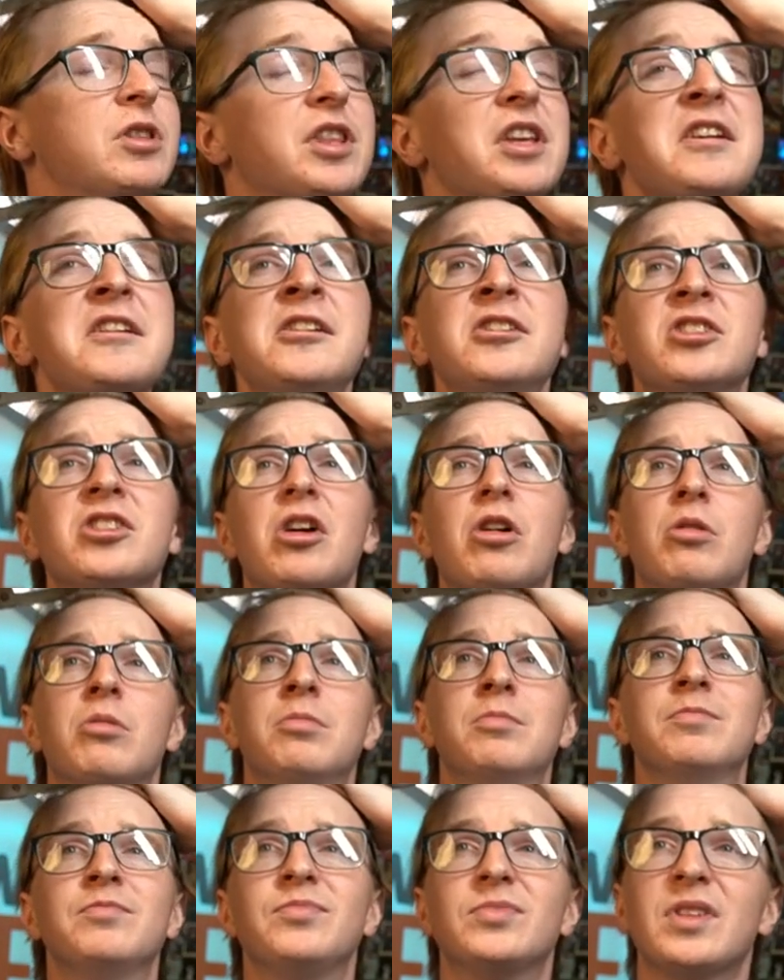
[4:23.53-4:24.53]
think so.
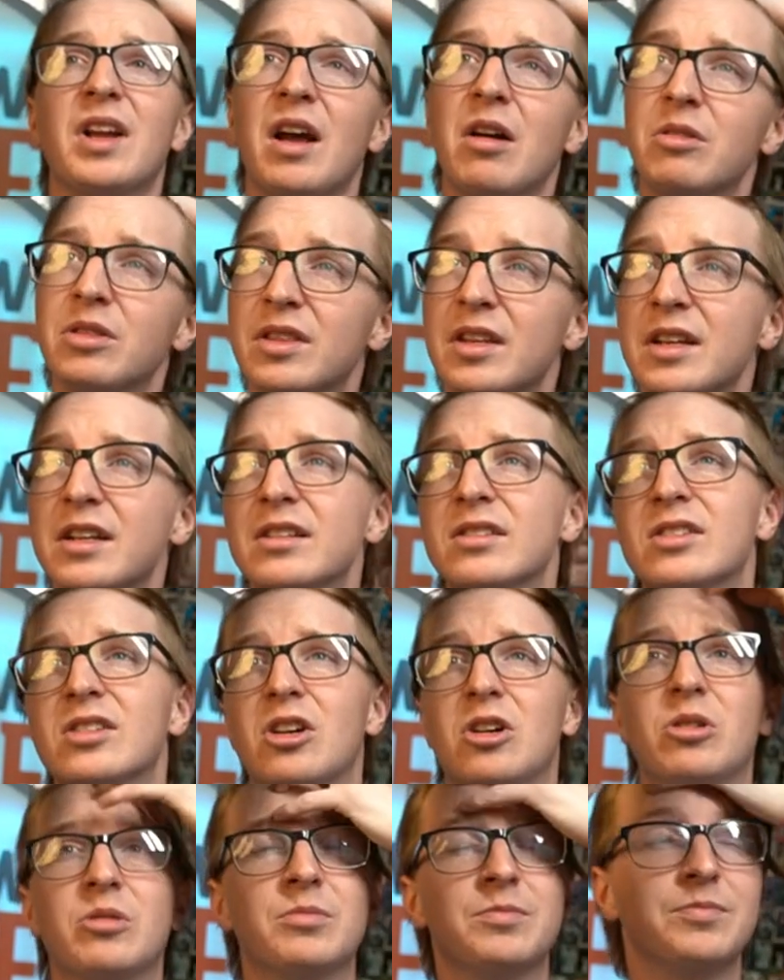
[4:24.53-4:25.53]
I would think
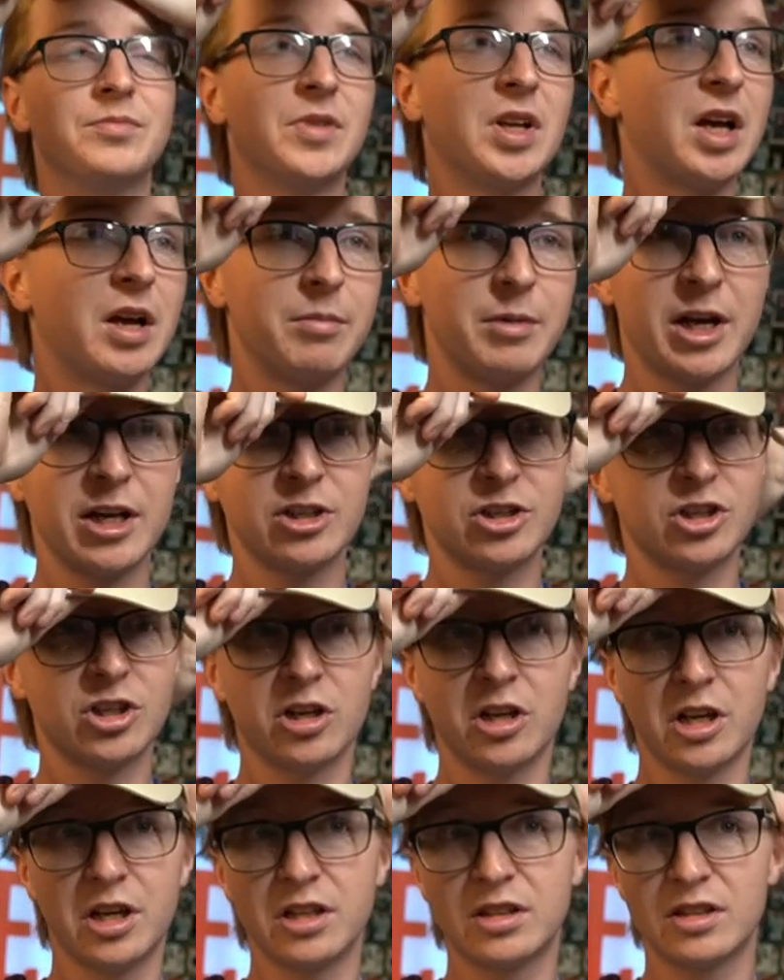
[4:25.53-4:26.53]
so. I'm not
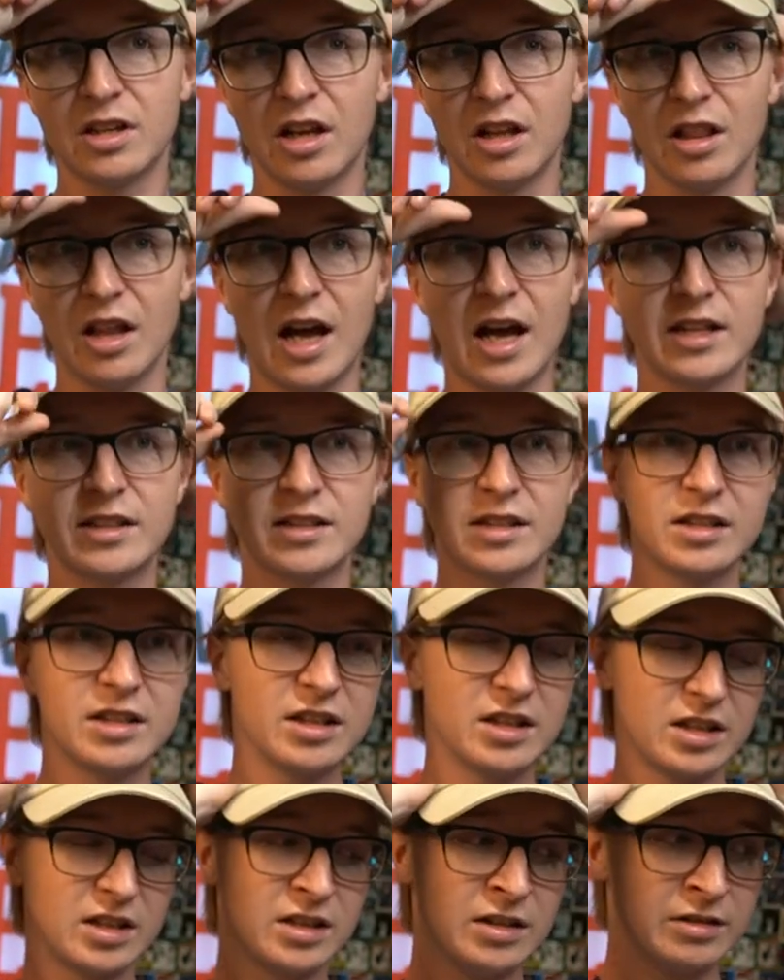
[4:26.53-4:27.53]
sure. It's a lot's
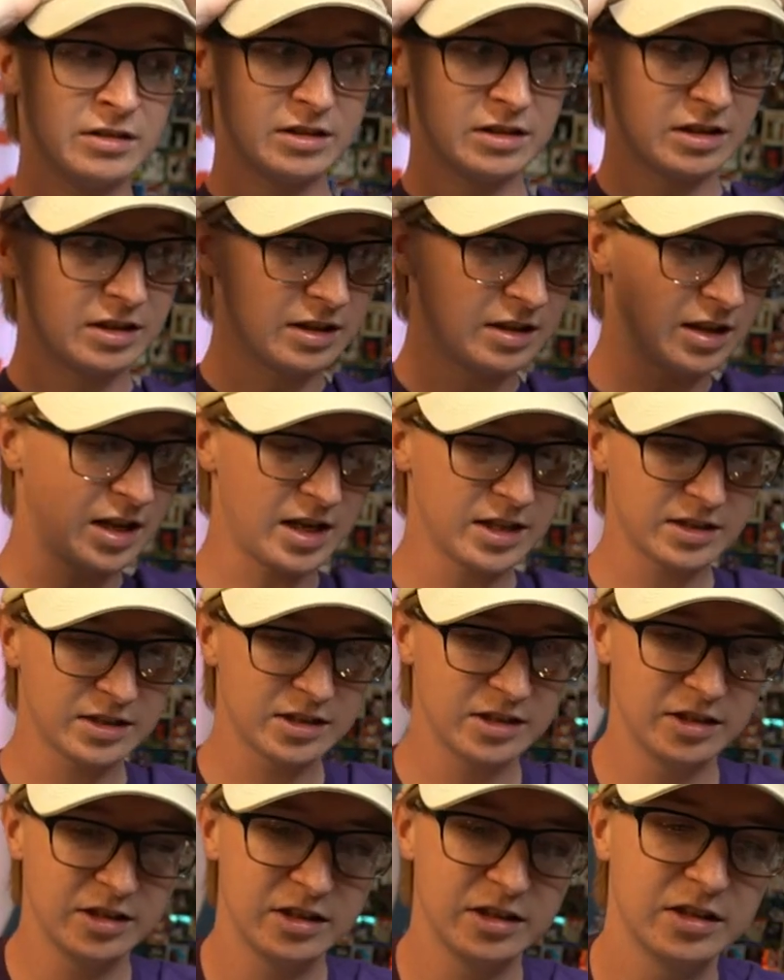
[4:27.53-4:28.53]
gonna a lot's
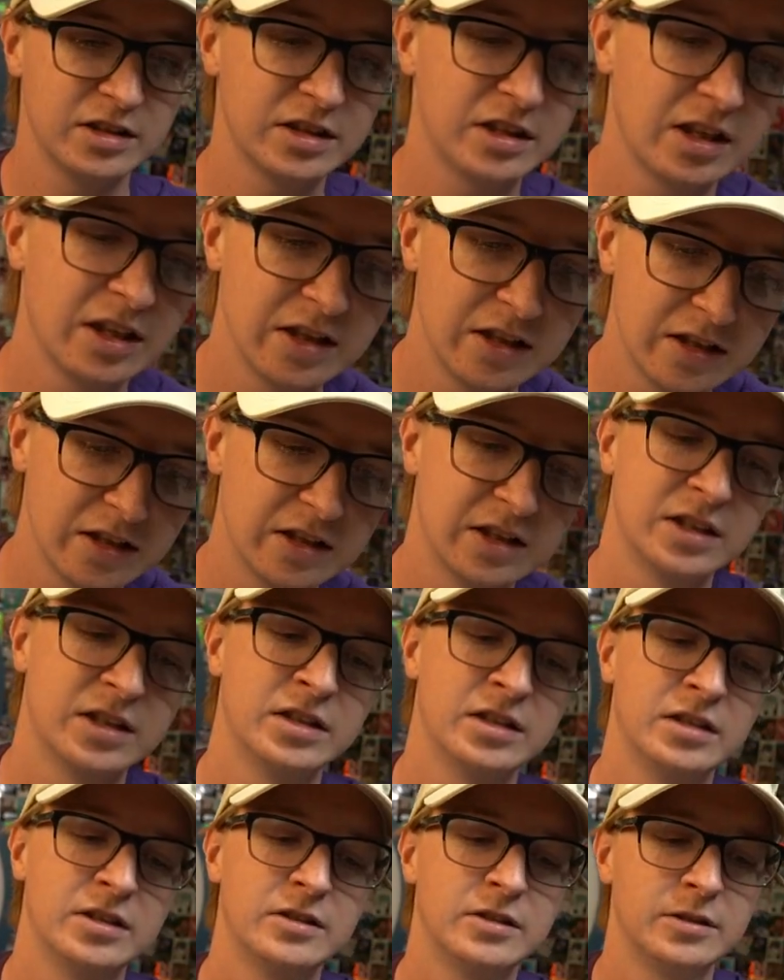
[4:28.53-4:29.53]
gonna kind of
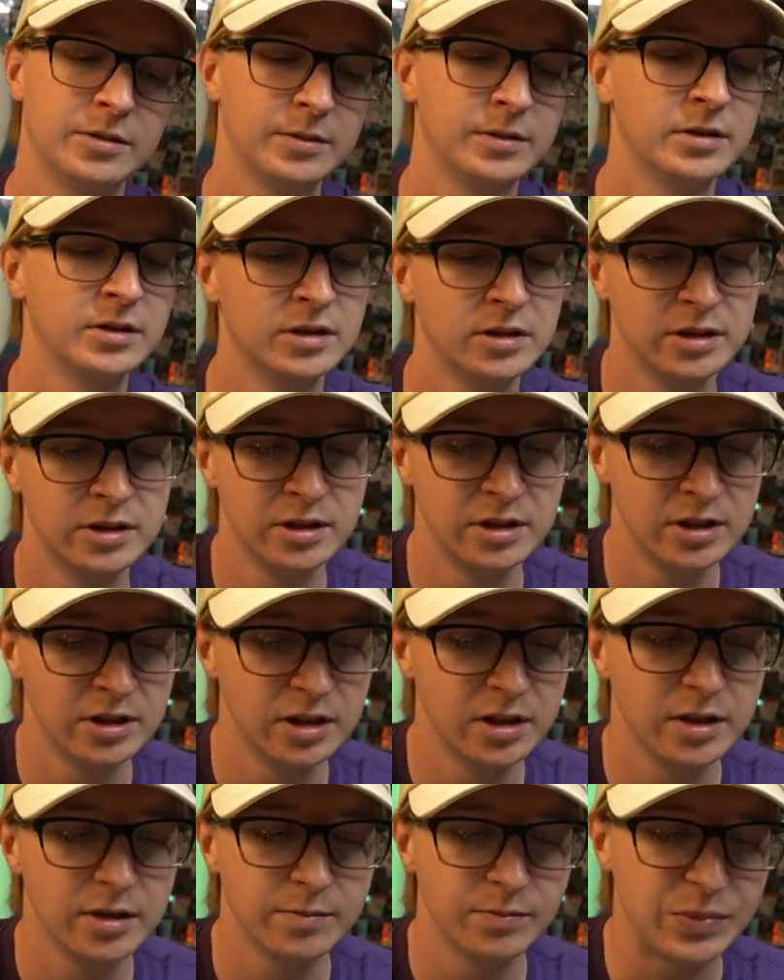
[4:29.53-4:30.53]

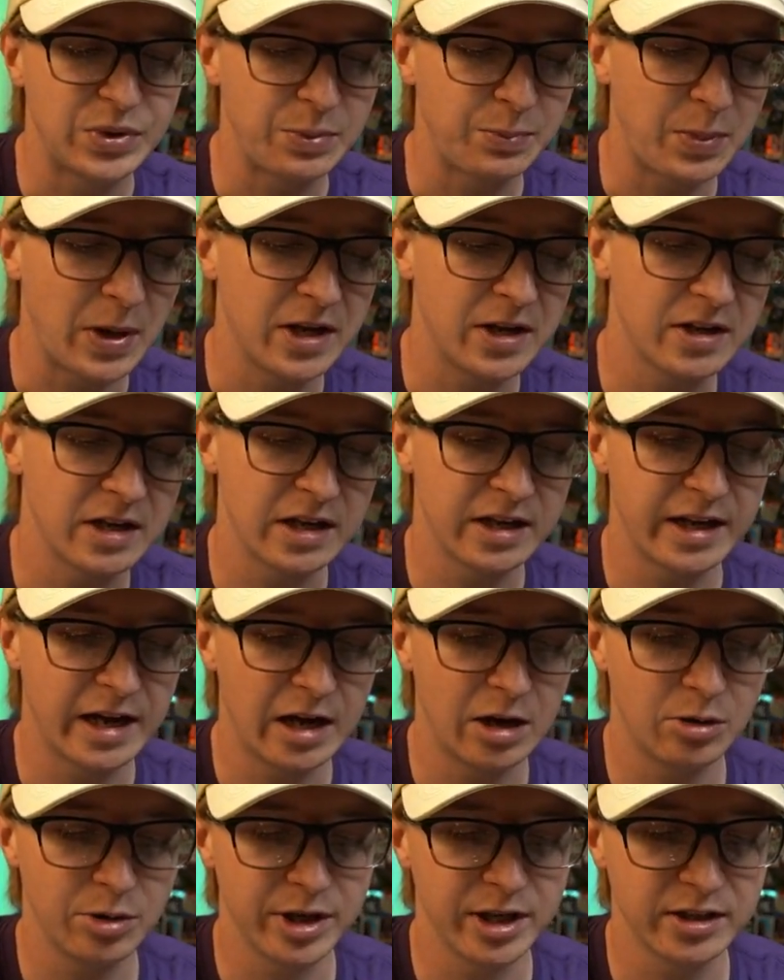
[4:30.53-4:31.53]
depend on
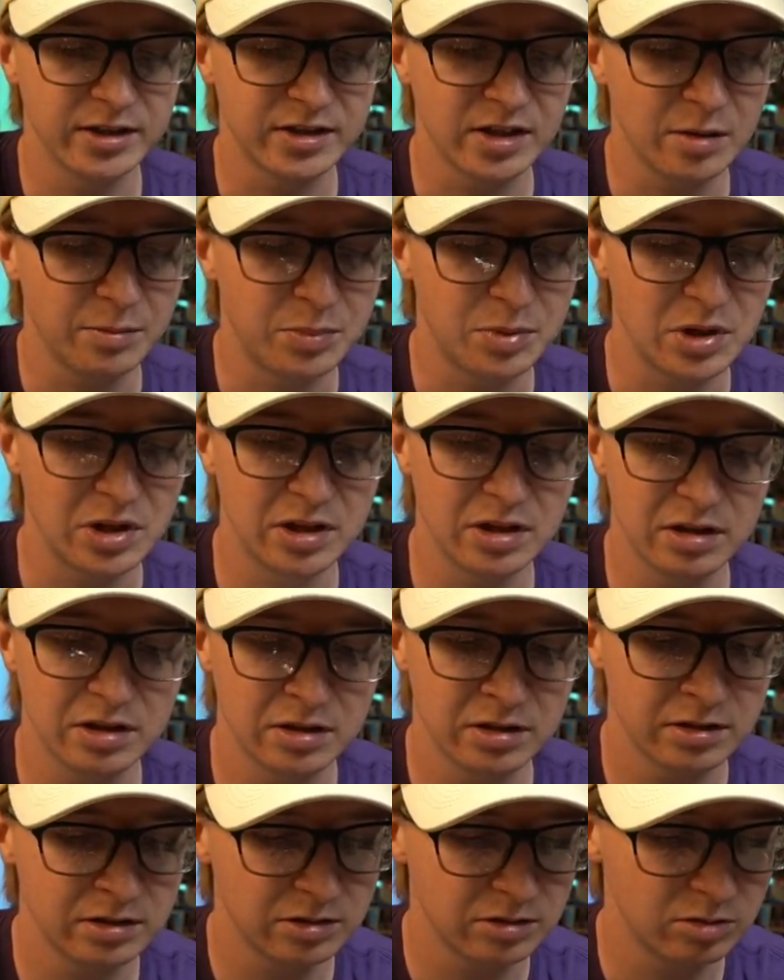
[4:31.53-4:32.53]
how it ends up being
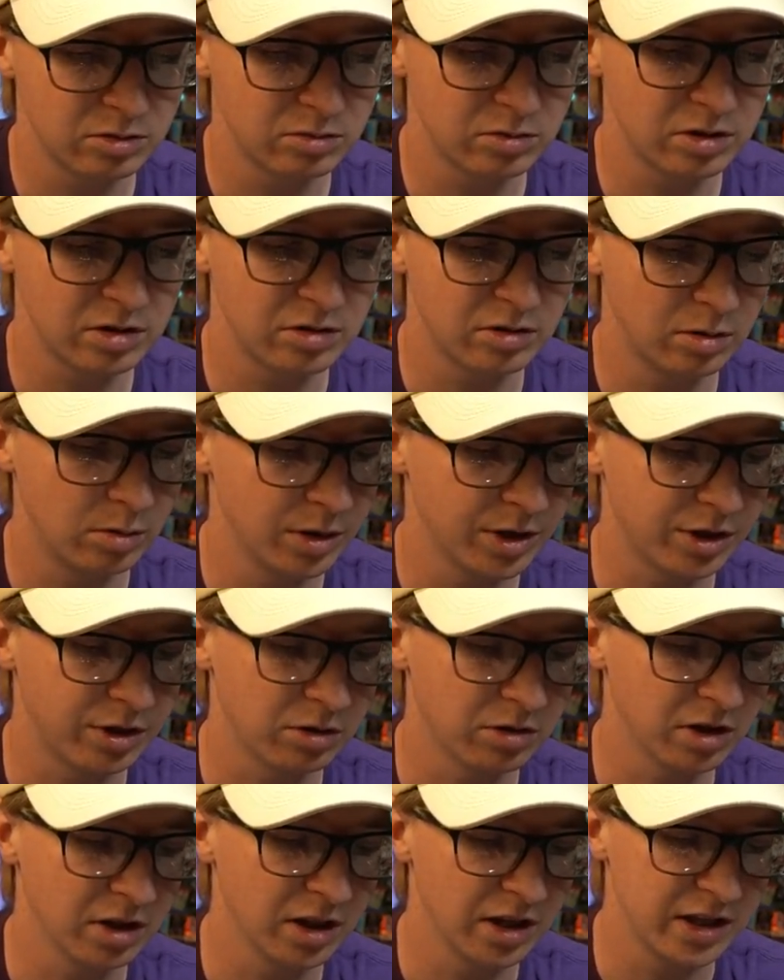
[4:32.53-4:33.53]
with the
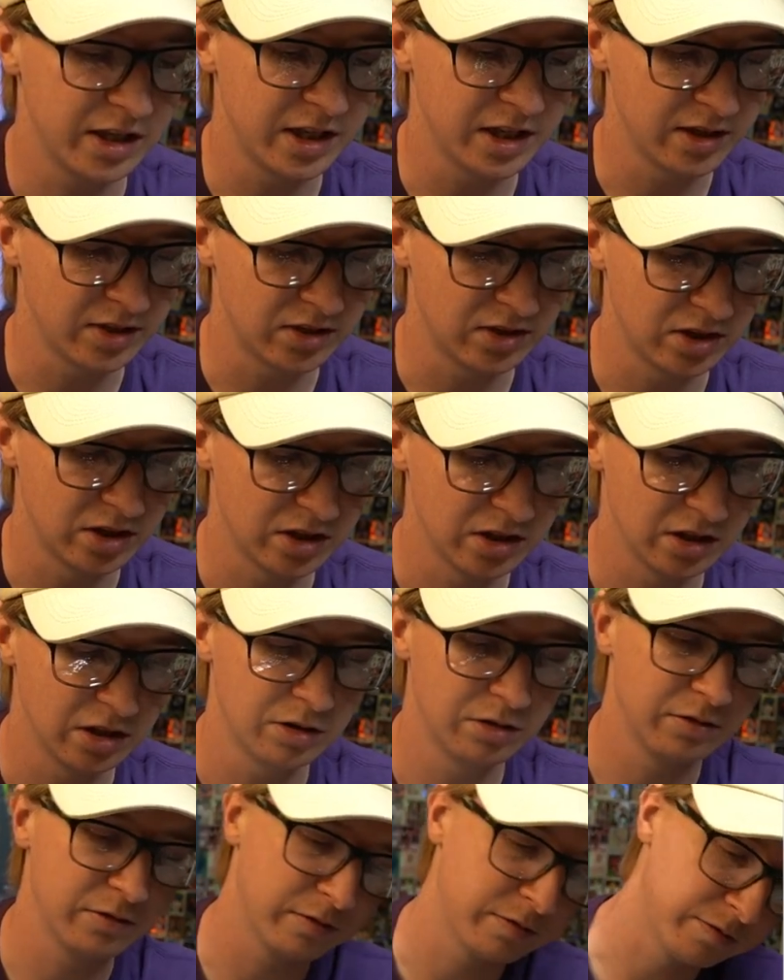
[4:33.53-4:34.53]
release, you
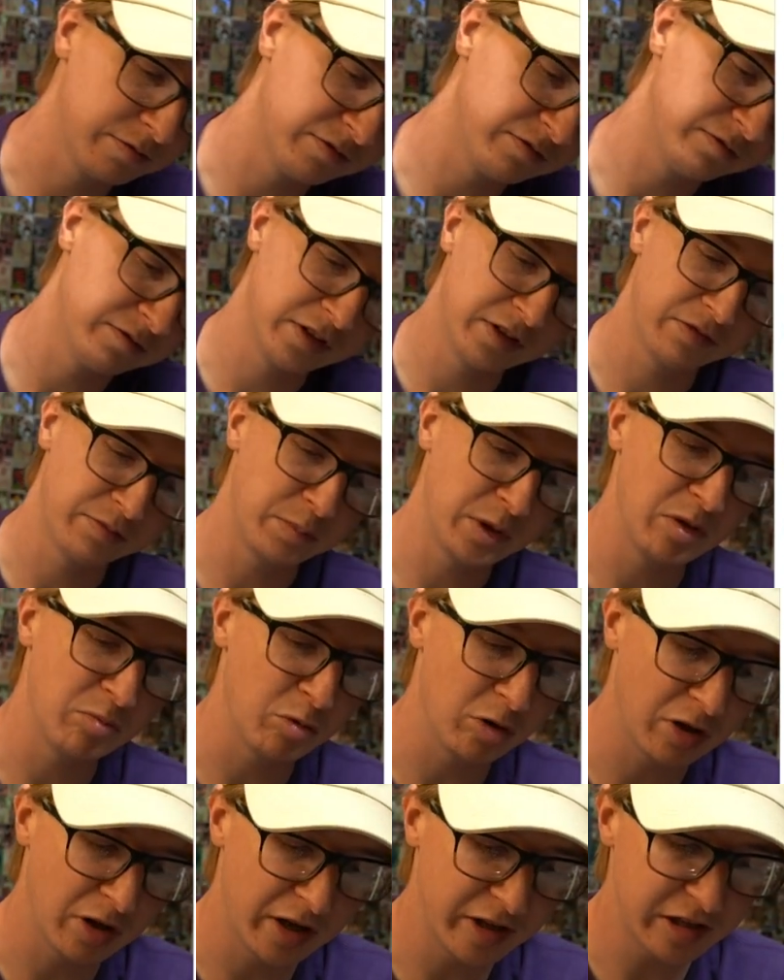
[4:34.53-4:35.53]
know, if, if
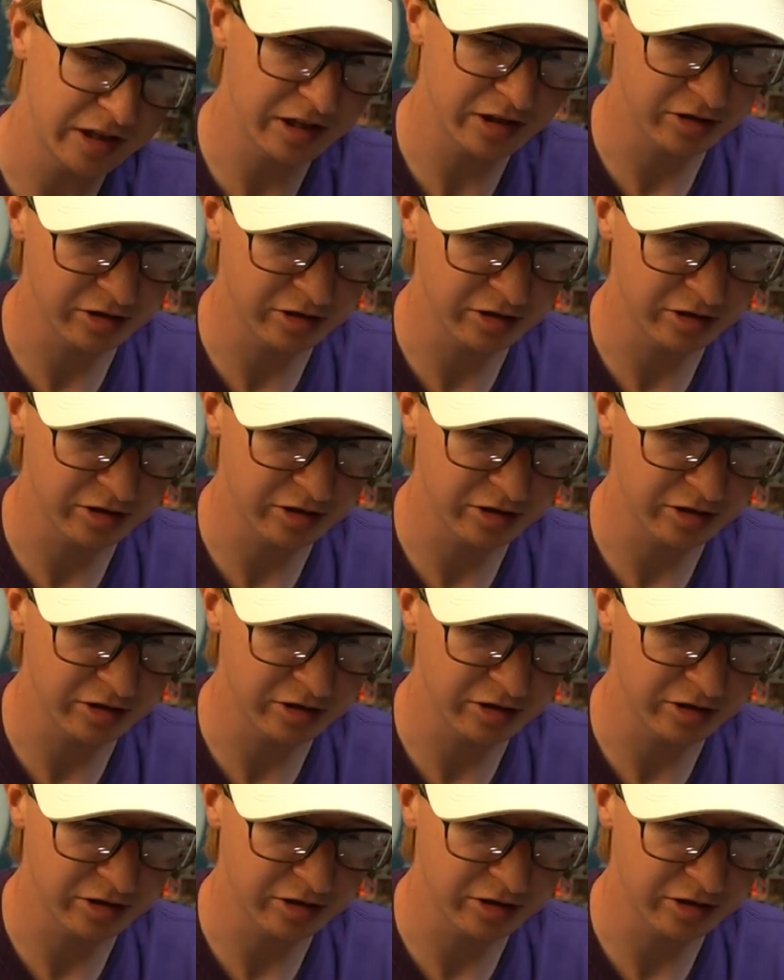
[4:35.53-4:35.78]
people like it